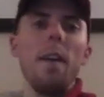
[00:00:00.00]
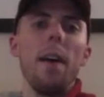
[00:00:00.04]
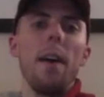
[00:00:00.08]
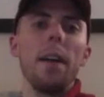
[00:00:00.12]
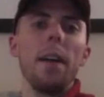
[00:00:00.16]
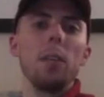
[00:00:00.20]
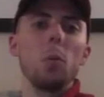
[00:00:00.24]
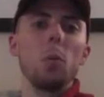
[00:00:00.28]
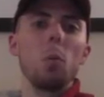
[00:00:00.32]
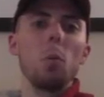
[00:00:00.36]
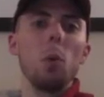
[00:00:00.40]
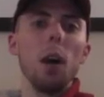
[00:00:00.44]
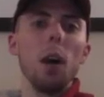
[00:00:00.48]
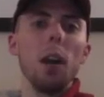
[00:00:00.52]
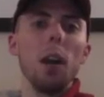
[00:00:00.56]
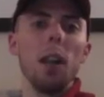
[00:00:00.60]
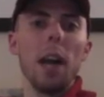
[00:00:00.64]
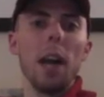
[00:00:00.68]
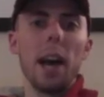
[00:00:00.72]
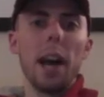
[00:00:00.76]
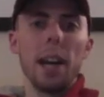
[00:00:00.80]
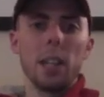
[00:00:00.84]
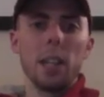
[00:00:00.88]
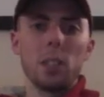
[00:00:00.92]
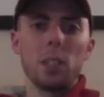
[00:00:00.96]
as well
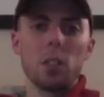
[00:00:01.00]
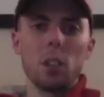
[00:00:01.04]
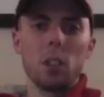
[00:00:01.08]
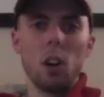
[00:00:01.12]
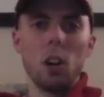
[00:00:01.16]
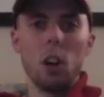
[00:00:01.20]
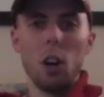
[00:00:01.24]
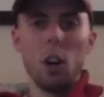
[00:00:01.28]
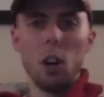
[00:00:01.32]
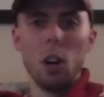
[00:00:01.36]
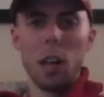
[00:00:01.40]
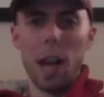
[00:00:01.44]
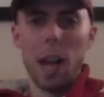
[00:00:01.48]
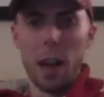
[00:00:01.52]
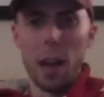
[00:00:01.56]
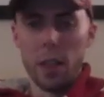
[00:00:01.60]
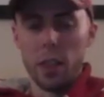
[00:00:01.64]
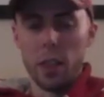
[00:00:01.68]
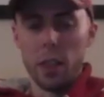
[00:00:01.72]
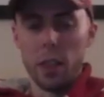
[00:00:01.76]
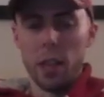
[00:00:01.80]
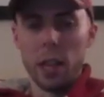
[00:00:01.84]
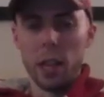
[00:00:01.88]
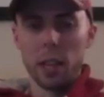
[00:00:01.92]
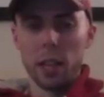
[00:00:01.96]
as all
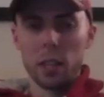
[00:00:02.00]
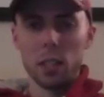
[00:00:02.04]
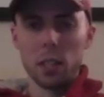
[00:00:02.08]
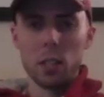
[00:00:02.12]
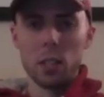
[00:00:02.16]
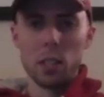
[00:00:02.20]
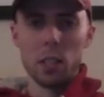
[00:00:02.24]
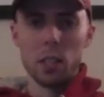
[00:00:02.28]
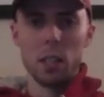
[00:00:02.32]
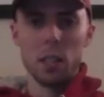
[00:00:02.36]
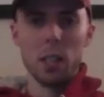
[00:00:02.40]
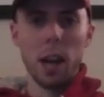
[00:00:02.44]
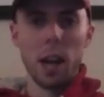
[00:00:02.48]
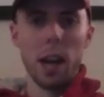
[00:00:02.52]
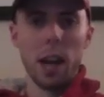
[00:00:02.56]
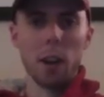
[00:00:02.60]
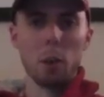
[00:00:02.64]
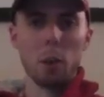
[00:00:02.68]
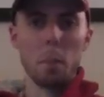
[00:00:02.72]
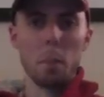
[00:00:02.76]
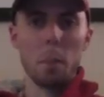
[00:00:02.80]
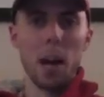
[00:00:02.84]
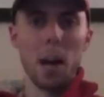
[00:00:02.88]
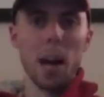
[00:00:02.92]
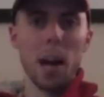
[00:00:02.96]
athletics,
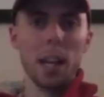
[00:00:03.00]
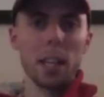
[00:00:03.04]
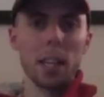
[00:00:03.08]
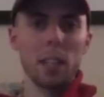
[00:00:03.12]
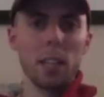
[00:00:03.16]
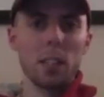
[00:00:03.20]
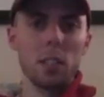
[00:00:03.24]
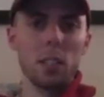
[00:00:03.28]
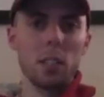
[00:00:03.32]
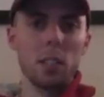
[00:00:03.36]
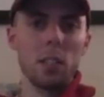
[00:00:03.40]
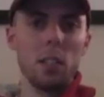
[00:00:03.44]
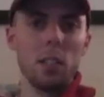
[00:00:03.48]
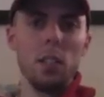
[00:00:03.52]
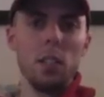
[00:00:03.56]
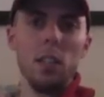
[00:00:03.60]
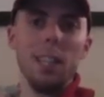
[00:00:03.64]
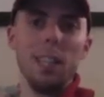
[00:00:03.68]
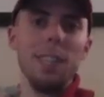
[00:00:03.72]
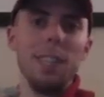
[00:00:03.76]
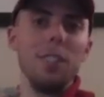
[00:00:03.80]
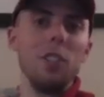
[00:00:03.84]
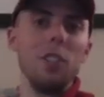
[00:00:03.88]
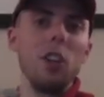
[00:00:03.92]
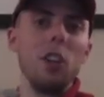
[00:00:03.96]
acrobatics,
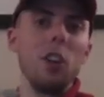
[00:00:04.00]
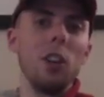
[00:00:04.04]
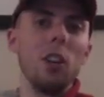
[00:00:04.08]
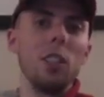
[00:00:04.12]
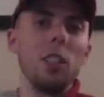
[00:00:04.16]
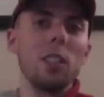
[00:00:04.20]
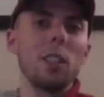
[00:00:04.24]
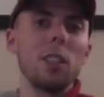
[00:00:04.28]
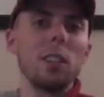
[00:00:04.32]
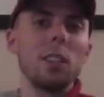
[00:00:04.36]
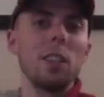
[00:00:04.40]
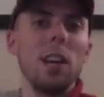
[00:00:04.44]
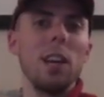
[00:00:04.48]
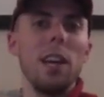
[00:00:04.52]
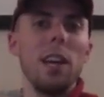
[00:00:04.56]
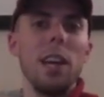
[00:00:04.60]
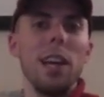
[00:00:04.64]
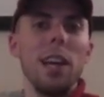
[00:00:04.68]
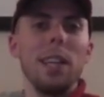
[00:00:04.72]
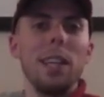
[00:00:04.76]
endurance,